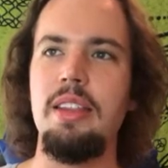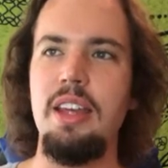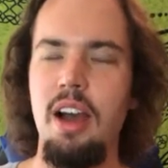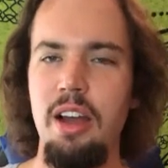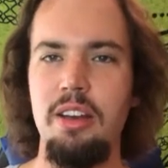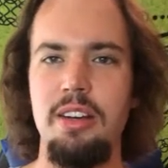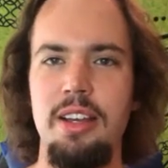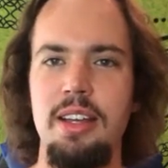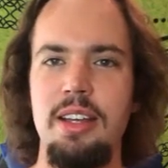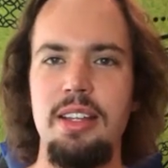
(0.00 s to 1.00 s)
The
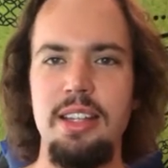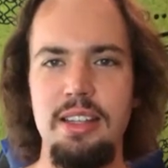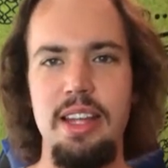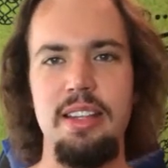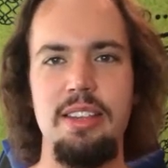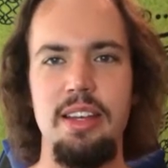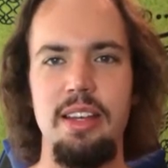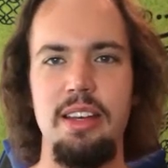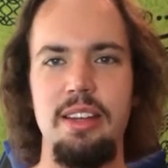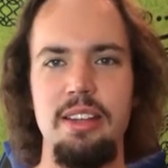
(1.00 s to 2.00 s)
irony that they
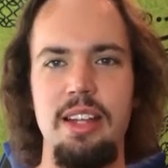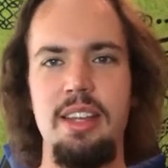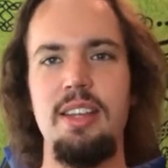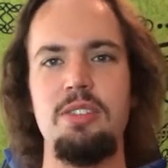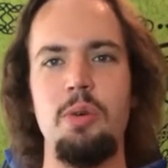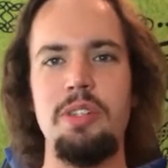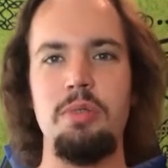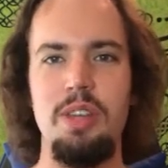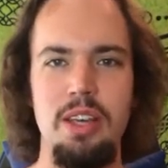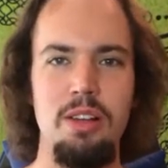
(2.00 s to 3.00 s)
think that he is going
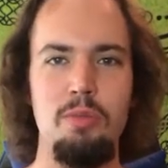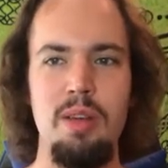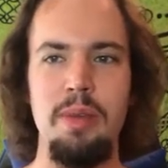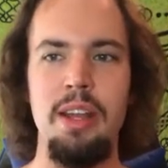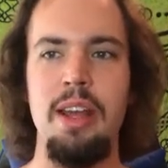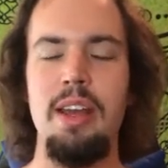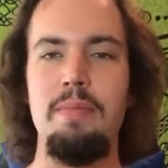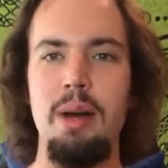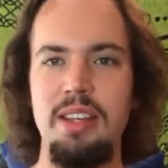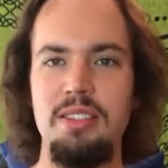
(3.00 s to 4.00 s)
to kill women
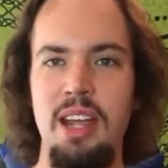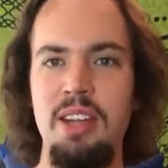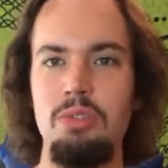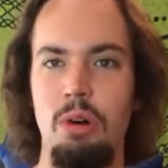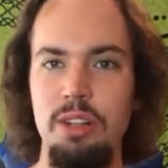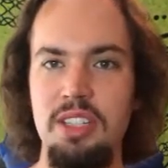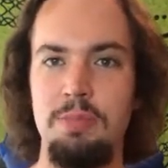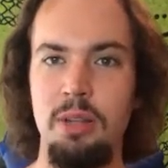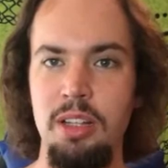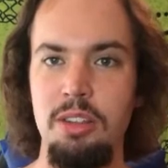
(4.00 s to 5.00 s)
by saying to all these
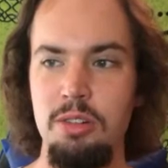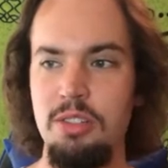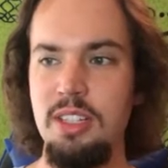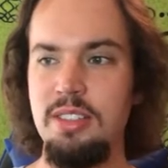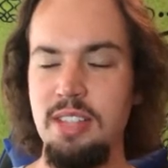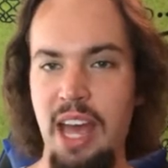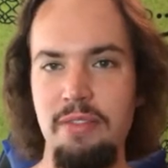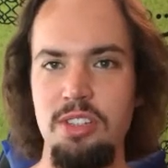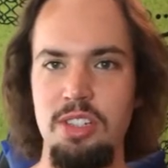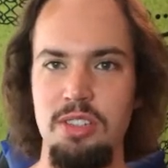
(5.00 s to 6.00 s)
bloodthirsty
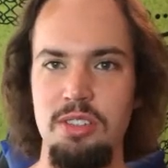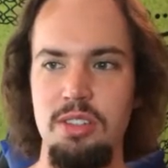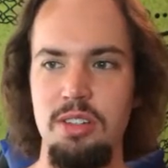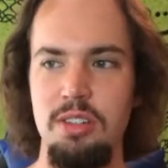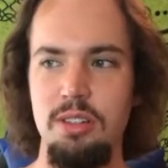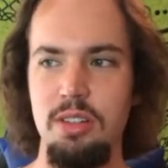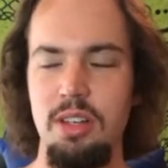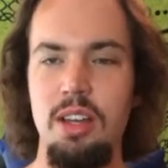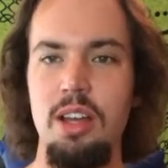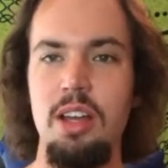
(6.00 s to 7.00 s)
savages,
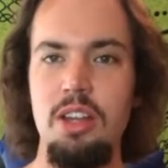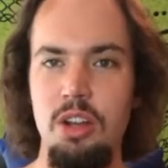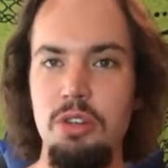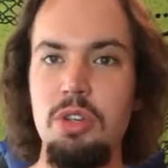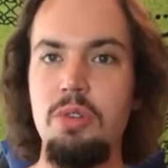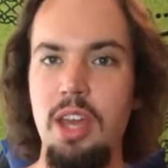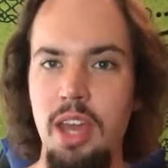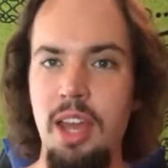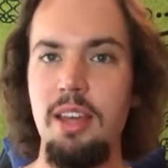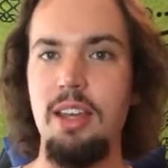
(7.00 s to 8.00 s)
no, you
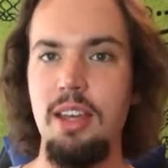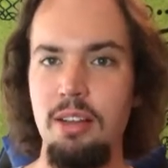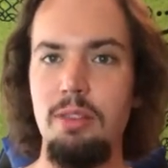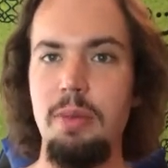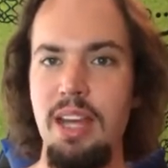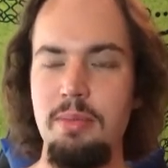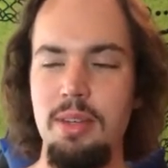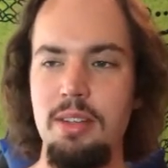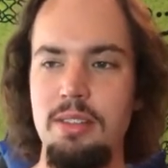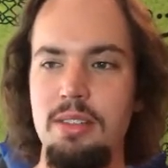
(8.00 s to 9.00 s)
can't kill
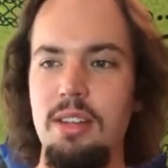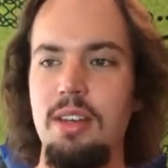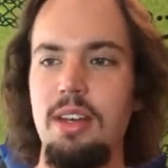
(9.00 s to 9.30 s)
babies